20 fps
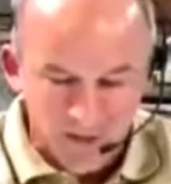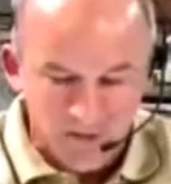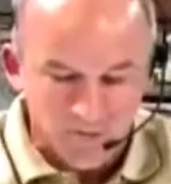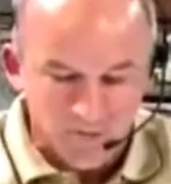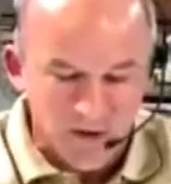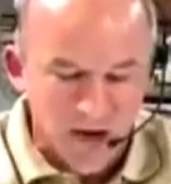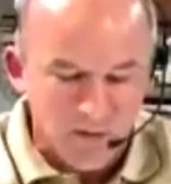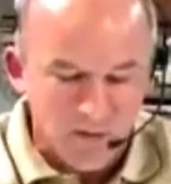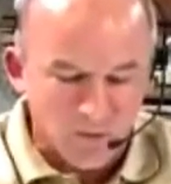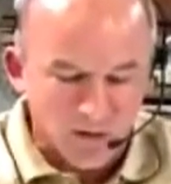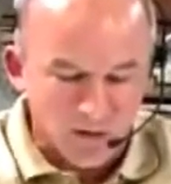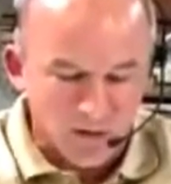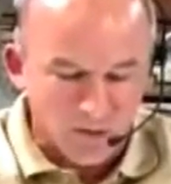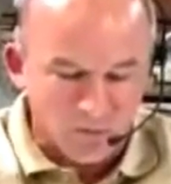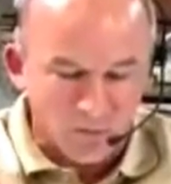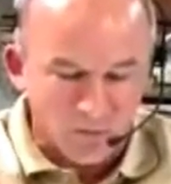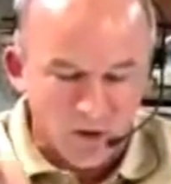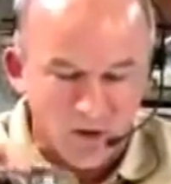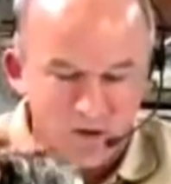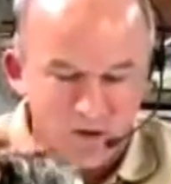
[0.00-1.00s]
If I were to
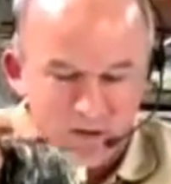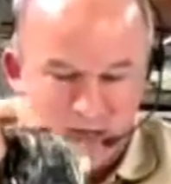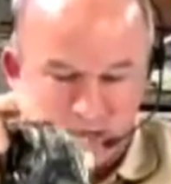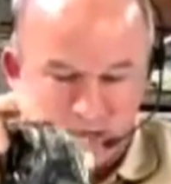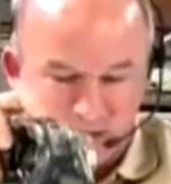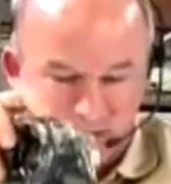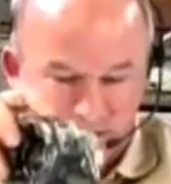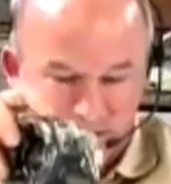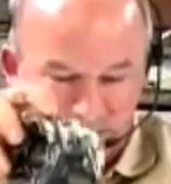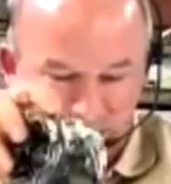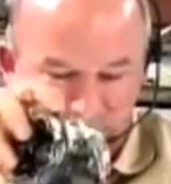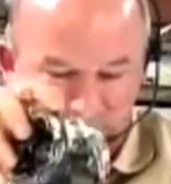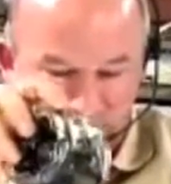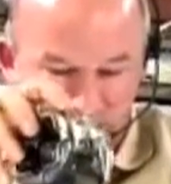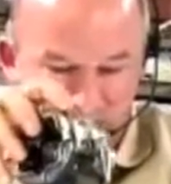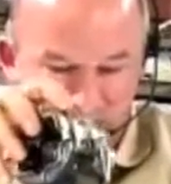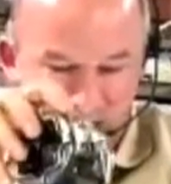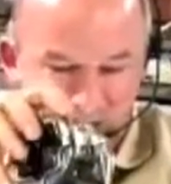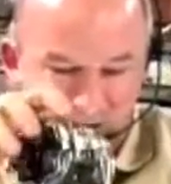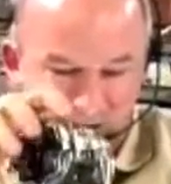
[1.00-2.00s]
rotate this
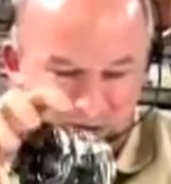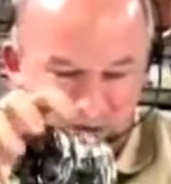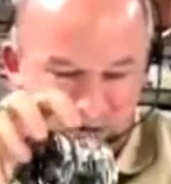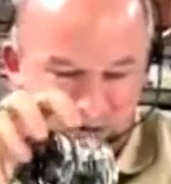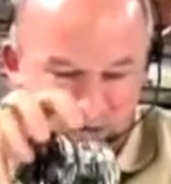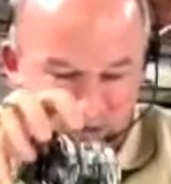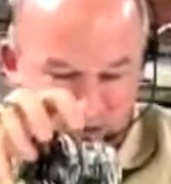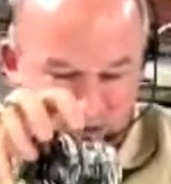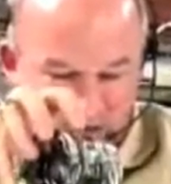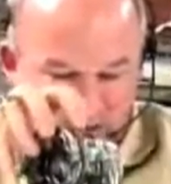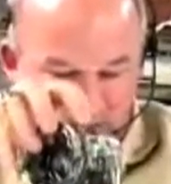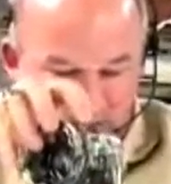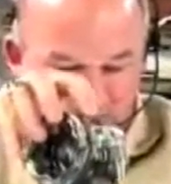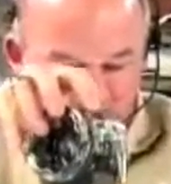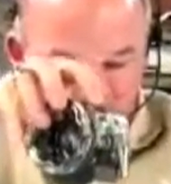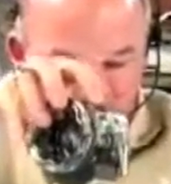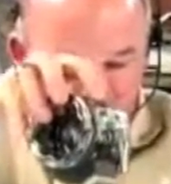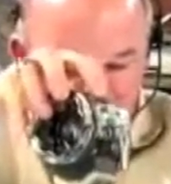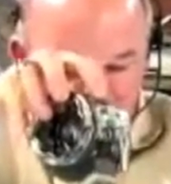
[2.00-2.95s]
thing on the string